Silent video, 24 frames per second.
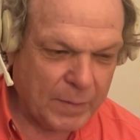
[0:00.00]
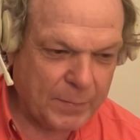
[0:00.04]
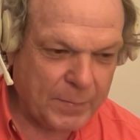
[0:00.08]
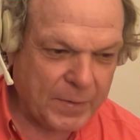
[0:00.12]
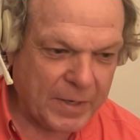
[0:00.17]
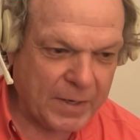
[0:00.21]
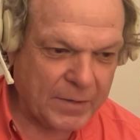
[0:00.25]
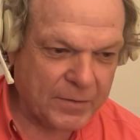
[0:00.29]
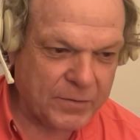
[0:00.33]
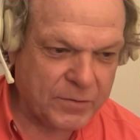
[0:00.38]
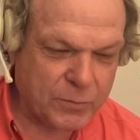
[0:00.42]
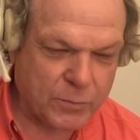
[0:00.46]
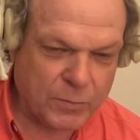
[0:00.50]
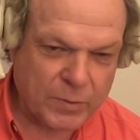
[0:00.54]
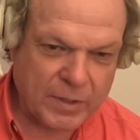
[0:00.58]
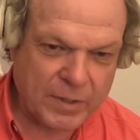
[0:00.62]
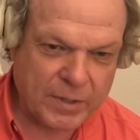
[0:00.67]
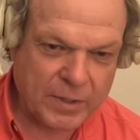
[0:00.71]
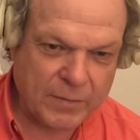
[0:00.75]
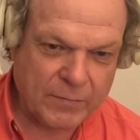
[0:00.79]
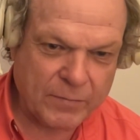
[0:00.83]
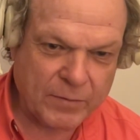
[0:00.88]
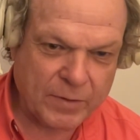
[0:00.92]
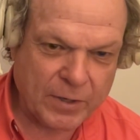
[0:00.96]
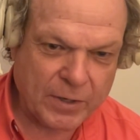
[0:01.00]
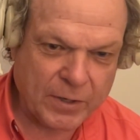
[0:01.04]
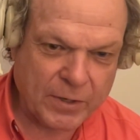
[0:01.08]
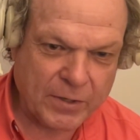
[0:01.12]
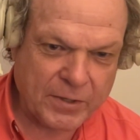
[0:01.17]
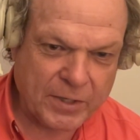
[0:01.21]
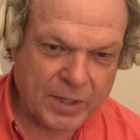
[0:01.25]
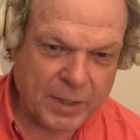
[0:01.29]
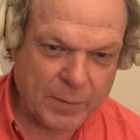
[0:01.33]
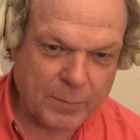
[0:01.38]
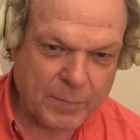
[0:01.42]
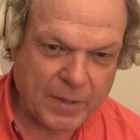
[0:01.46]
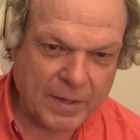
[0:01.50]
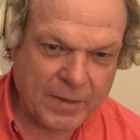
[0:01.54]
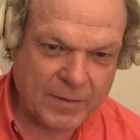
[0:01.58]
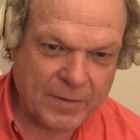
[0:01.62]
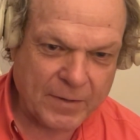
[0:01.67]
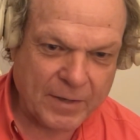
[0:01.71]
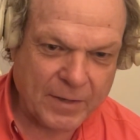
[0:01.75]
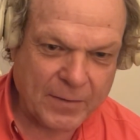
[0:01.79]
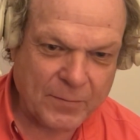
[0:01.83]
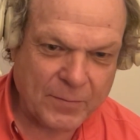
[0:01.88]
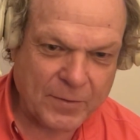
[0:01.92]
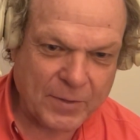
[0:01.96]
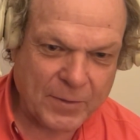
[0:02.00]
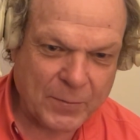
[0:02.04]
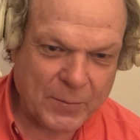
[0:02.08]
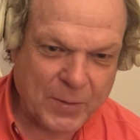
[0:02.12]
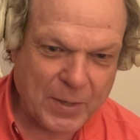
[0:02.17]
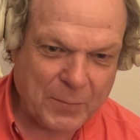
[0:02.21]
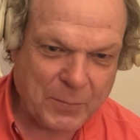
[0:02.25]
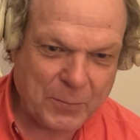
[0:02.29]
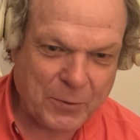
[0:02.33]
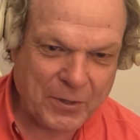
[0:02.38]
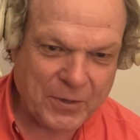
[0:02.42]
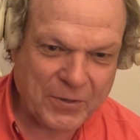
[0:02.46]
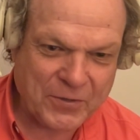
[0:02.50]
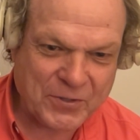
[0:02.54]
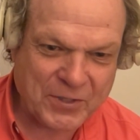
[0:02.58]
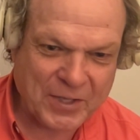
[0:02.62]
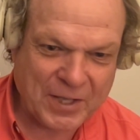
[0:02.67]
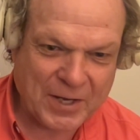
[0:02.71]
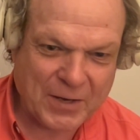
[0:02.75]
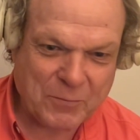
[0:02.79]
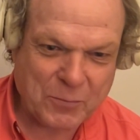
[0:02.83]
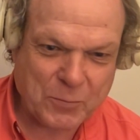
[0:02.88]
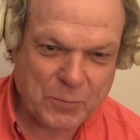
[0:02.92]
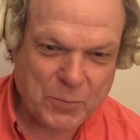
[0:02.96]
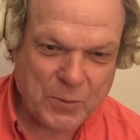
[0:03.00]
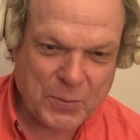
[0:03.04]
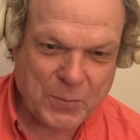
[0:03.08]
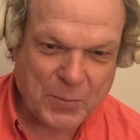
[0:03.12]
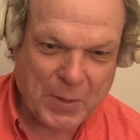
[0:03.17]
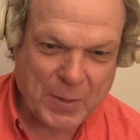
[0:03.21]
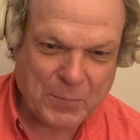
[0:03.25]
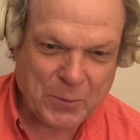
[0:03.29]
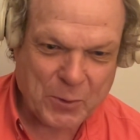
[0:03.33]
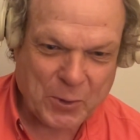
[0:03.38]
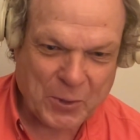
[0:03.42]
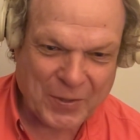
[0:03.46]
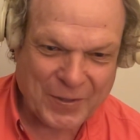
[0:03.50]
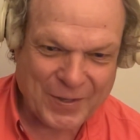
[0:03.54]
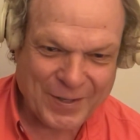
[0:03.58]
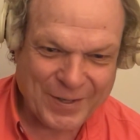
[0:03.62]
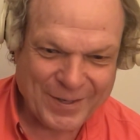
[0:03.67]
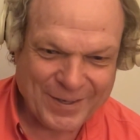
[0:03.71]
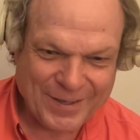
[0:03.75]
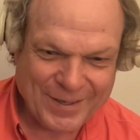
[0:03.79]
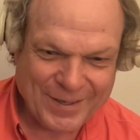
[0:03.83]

I'm not a degreed naval architect, but the way I put it is a lot of them read my book.